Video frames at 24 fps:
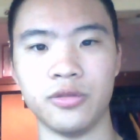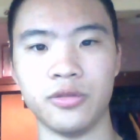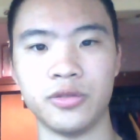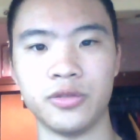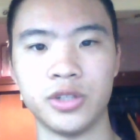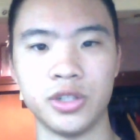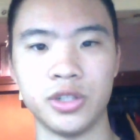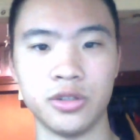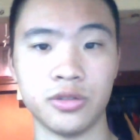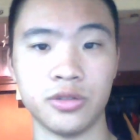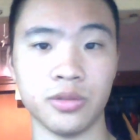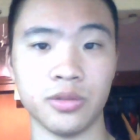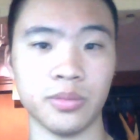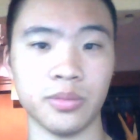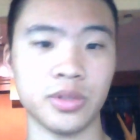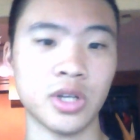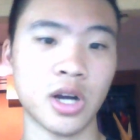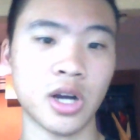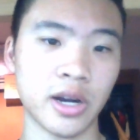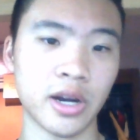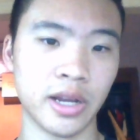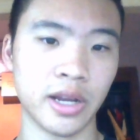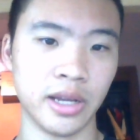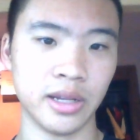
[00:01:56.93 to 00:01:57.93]
shoes from
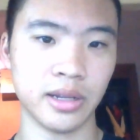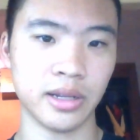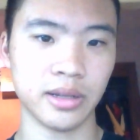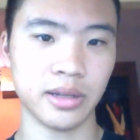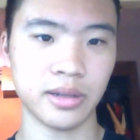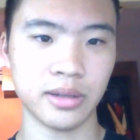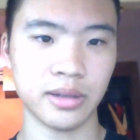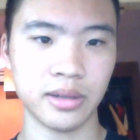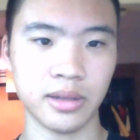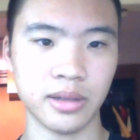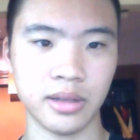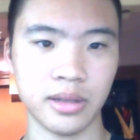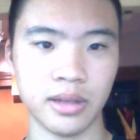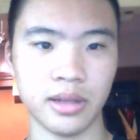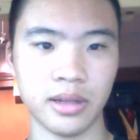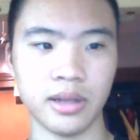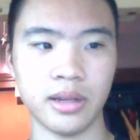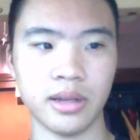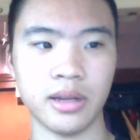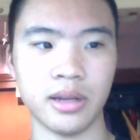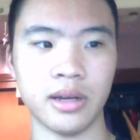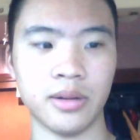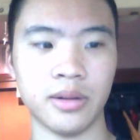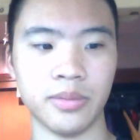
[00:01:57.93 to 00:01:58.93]
Target.
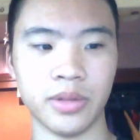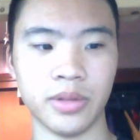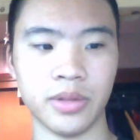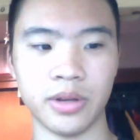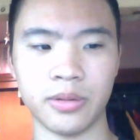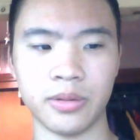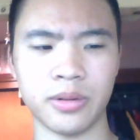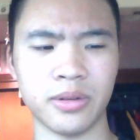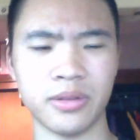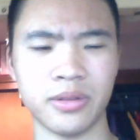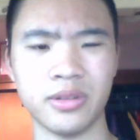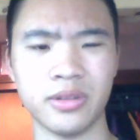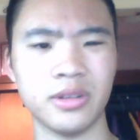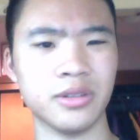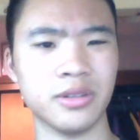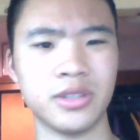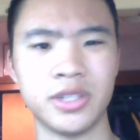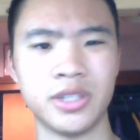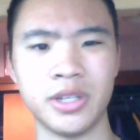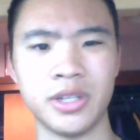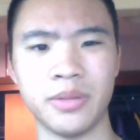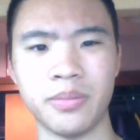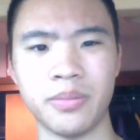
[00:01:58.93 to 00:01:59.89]
They were those cheap